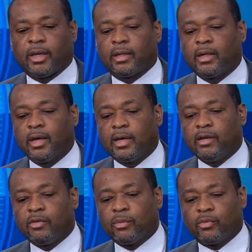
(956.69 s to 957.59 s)
And
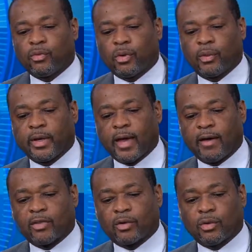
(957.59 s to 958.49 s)
even before we
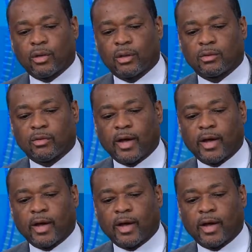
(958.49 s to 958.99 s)
have the current